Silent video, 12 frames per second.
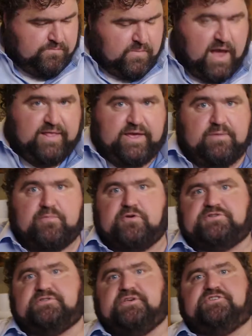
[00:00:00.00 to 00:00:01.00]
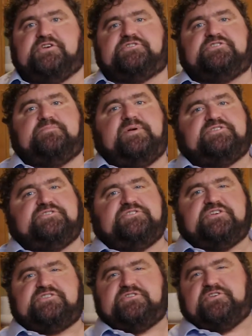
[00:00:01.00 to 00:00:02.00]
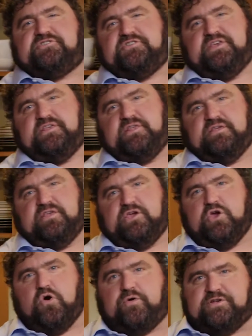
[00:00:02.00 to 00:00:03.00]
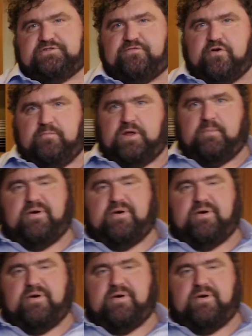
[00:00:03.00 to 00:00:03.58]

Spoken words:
I like them personally just as much, just so the yolk is firmed up.